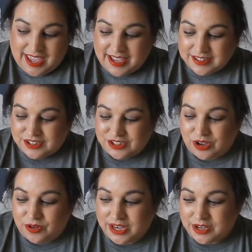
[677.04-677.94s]
And
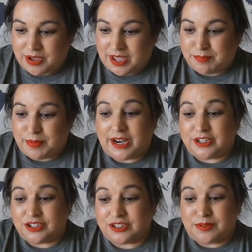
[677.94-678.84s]
so anyway, but
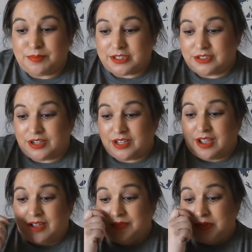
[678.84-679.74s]
I took the mozzarella
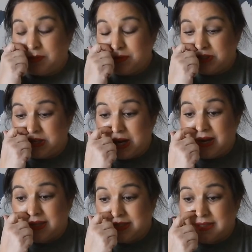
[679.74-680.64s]
off and the
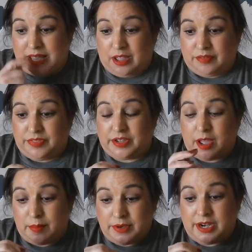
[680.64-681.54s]
bruschetta itself, the
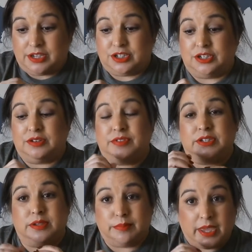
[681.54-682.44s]
combination of
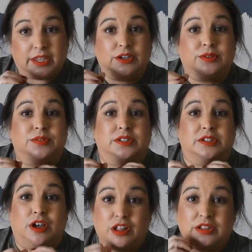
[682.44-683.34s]
the tomatoes
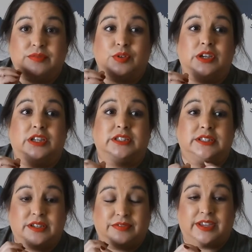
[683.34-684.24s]
and the olive oil
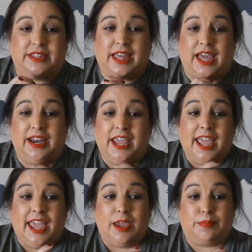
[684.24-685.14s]
and stuff like that,
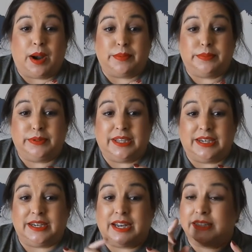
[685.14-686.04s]
it probably
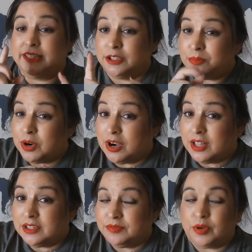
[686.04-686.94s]
needed a little more
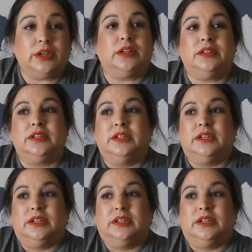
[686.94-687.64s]
olive oil.